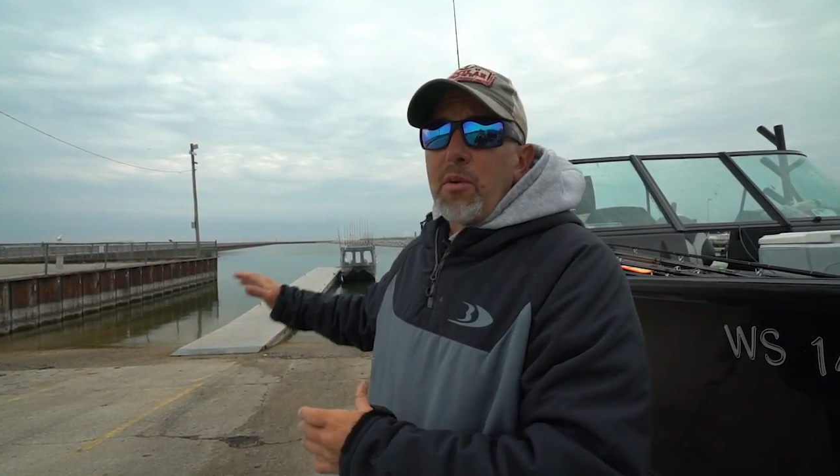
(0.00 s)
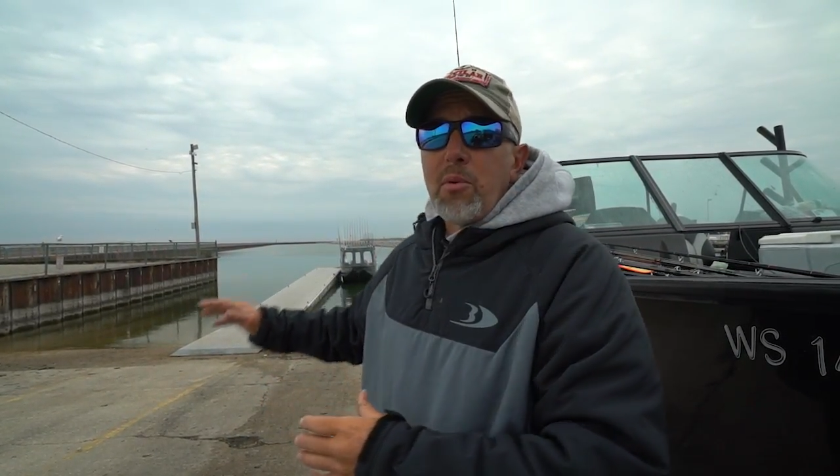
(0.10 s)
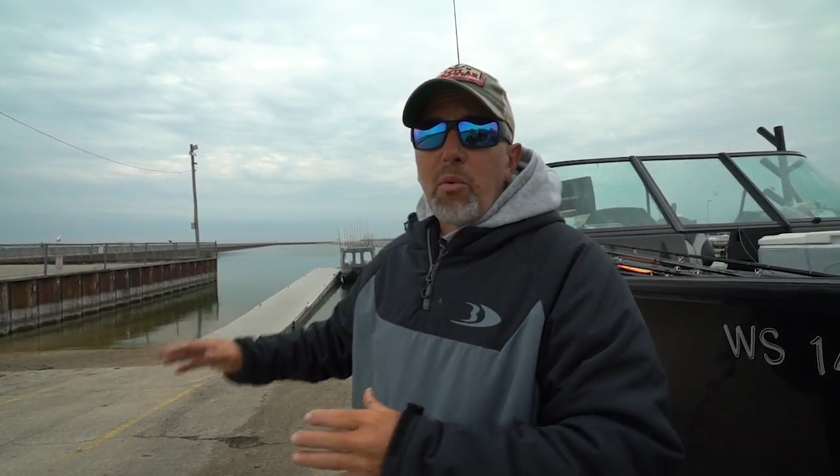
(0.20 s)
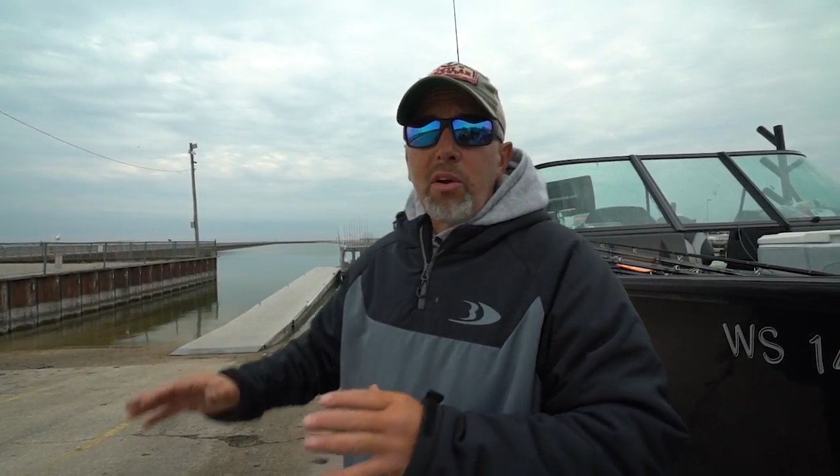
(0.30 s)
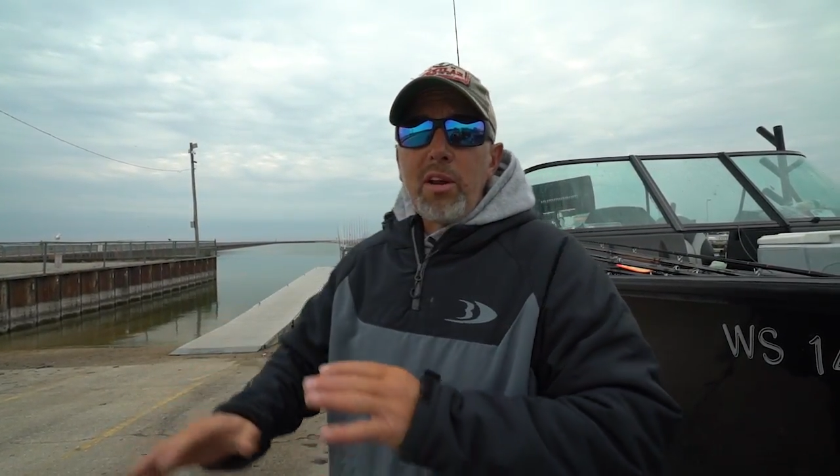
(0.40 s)

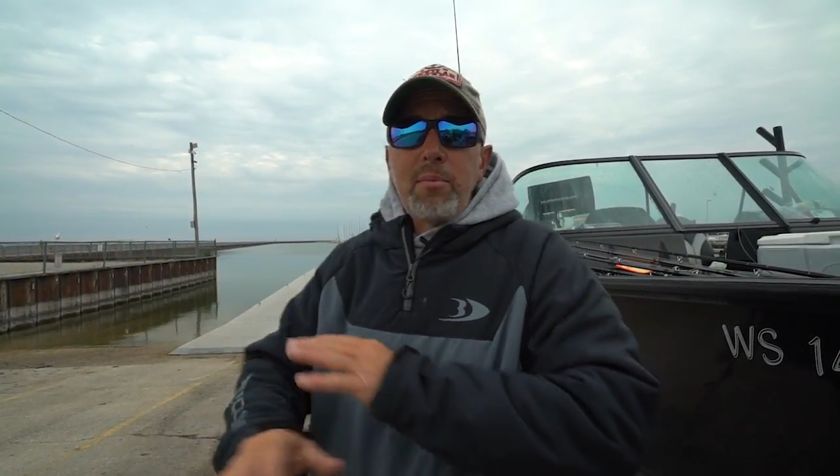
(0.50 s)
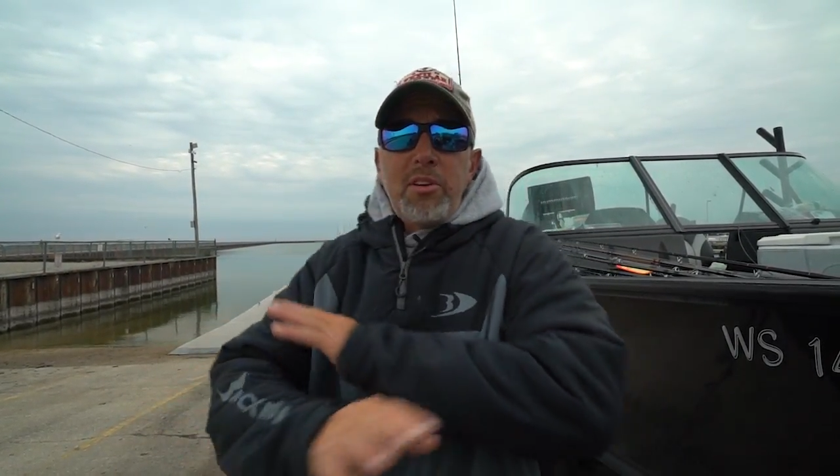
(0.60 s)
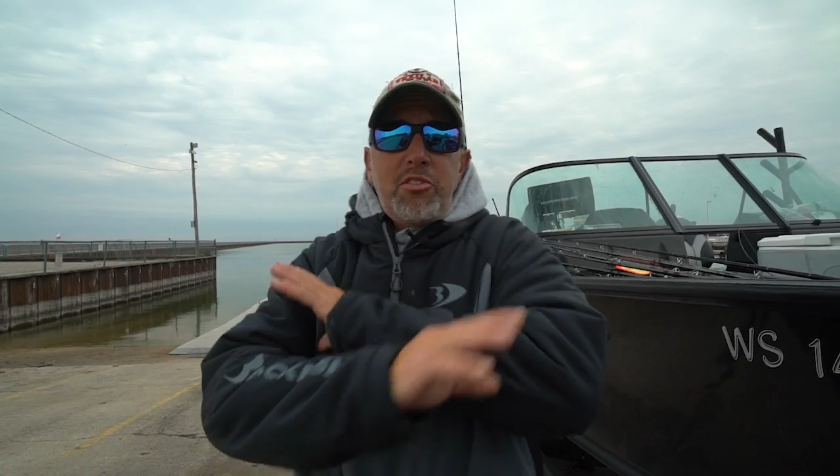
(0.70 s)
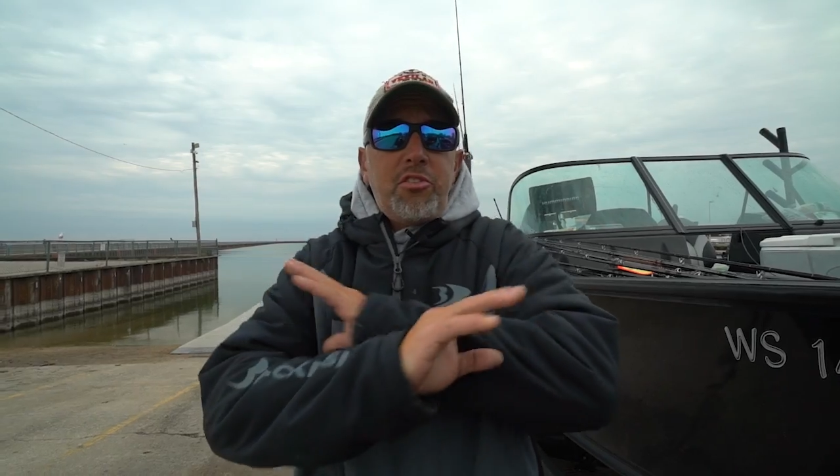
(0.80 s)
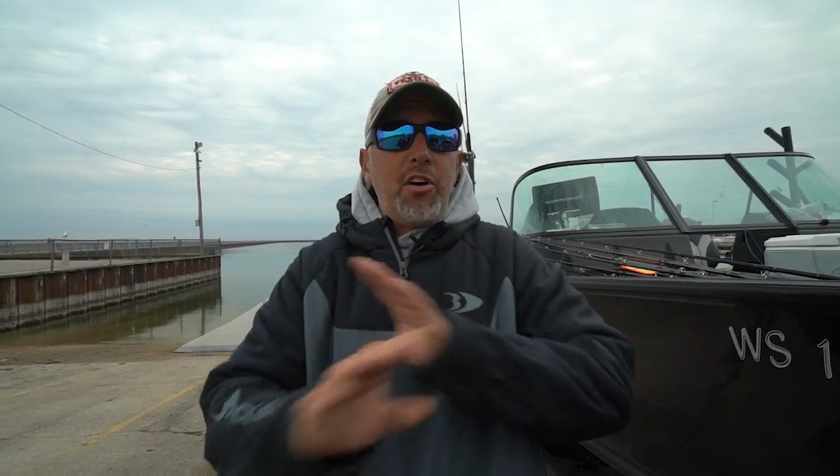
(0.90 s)
but we're gonna
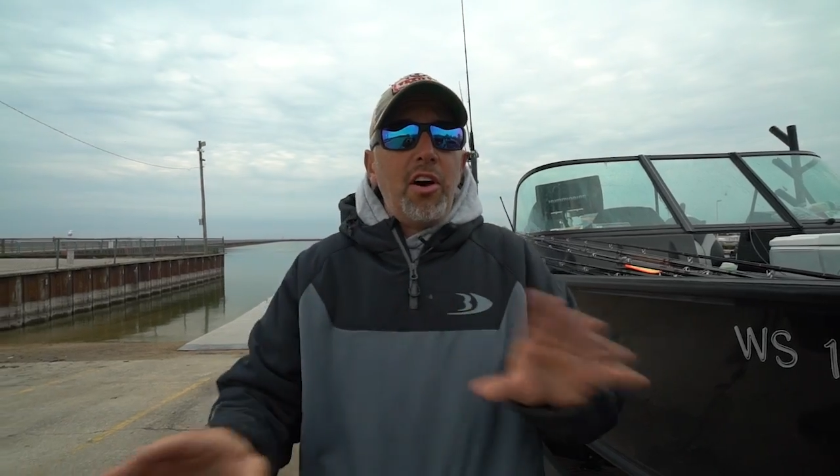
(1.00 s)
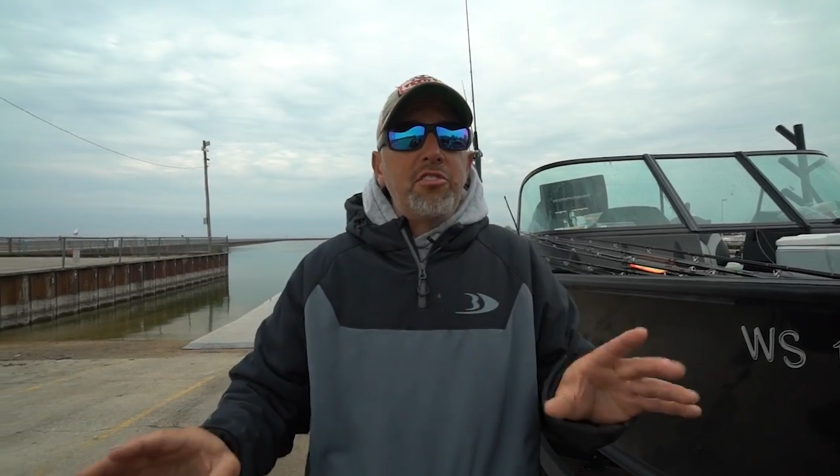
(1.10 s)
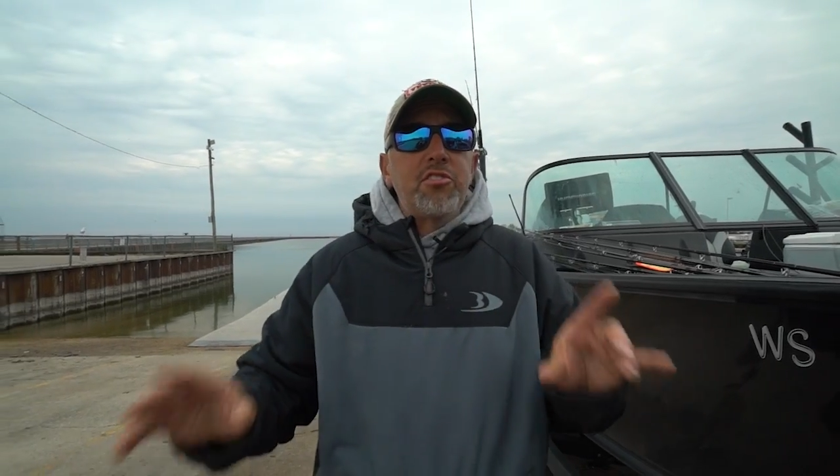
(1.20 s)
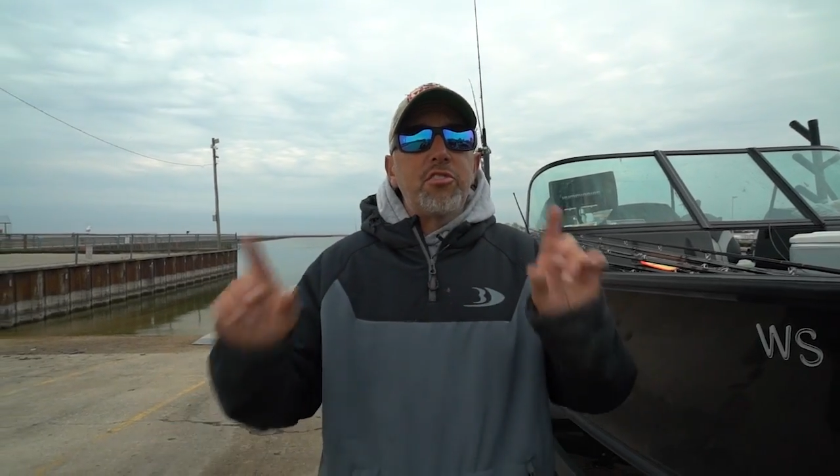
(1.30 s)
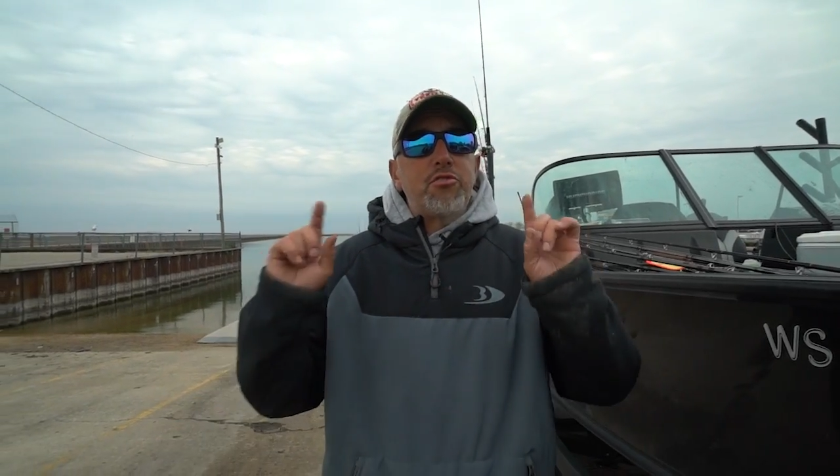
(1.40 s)
be
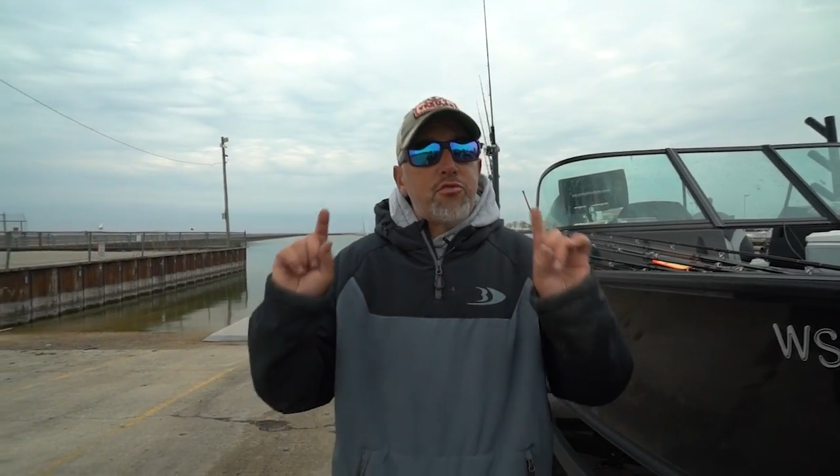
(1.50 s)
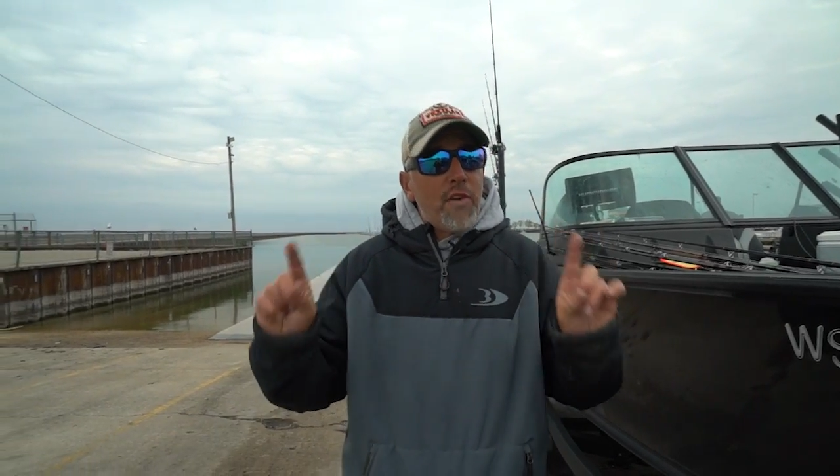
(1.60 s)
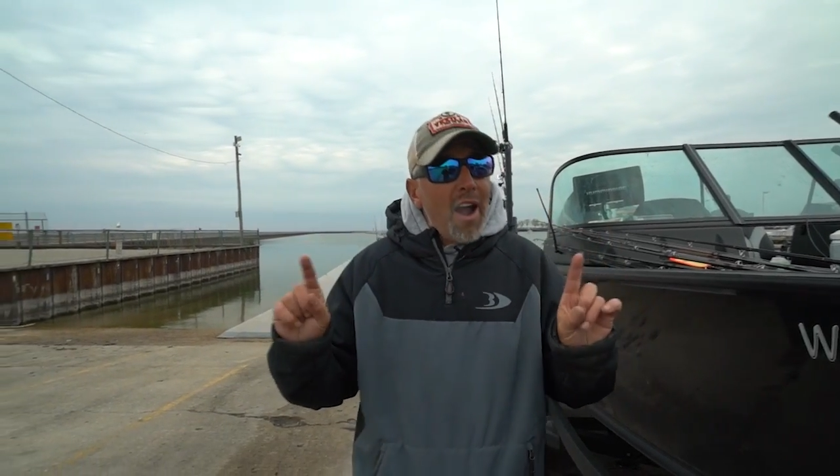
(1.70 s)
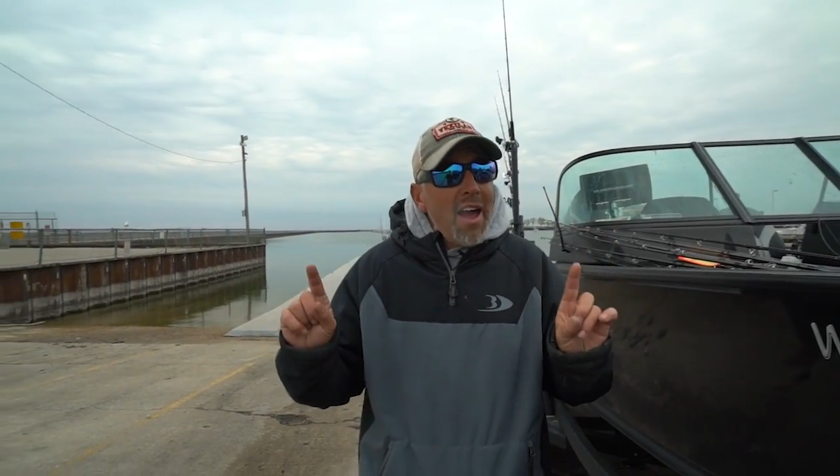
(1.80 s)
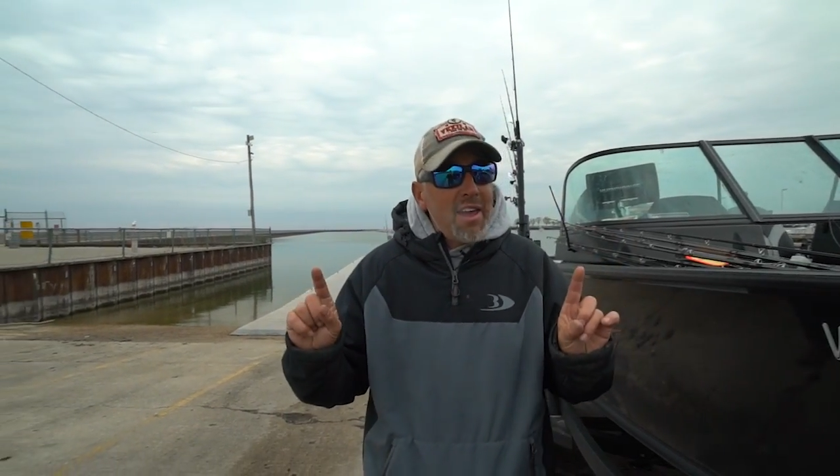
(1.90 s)
just
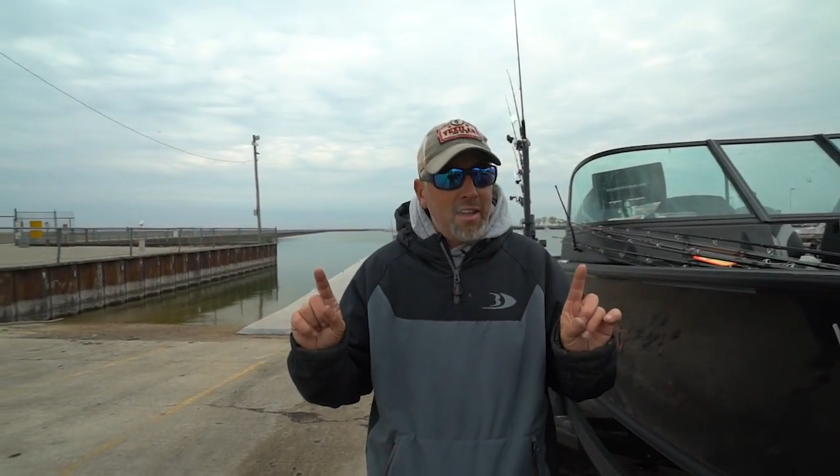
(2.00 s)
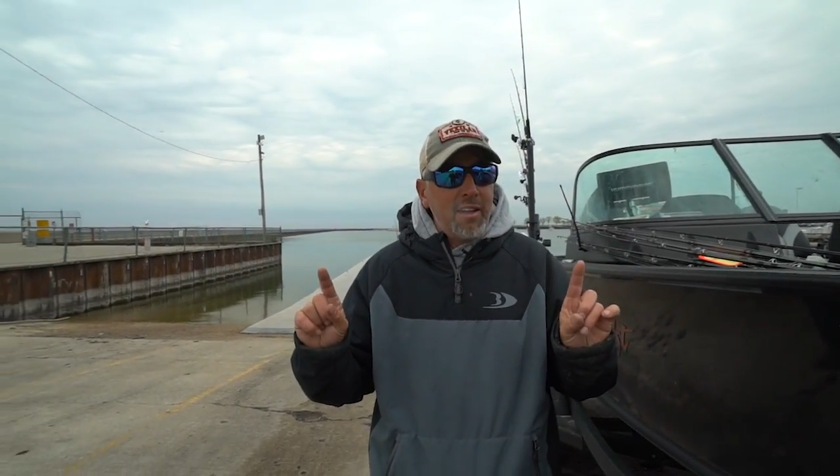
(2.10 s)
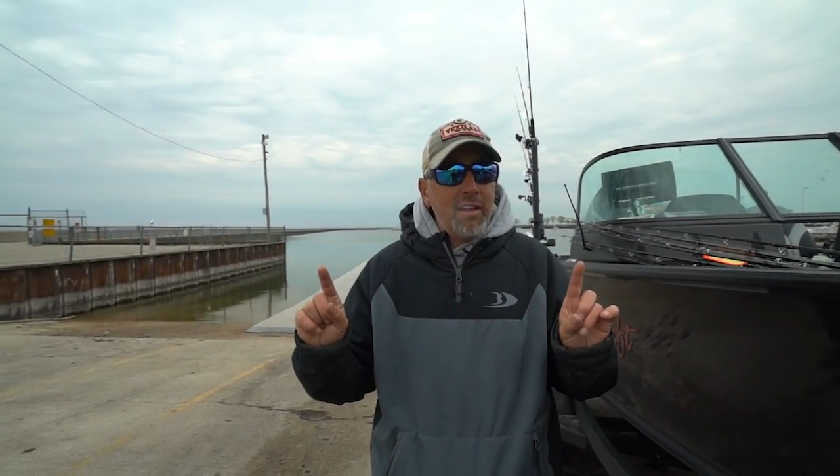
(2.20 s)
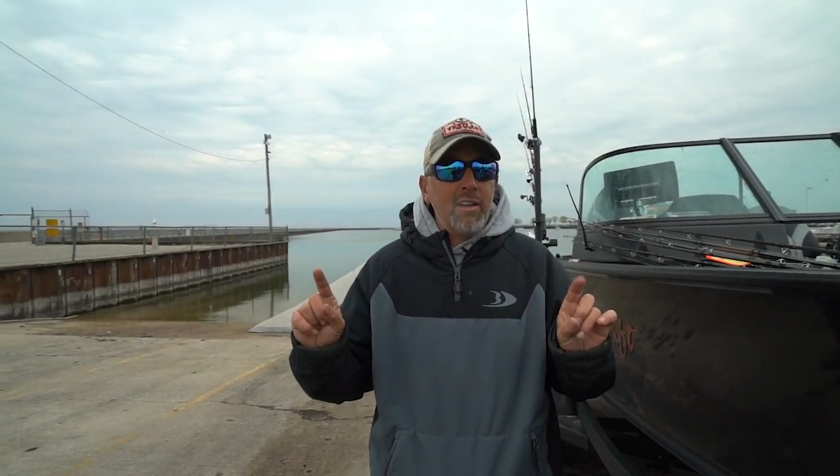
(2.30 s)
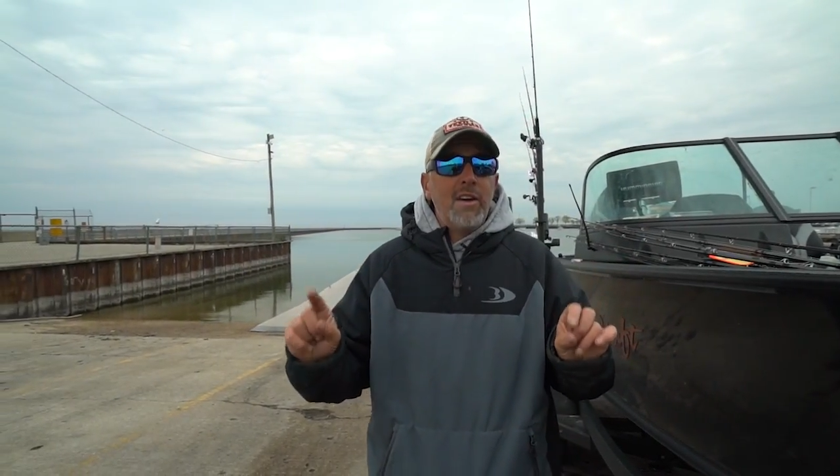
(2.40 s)
trying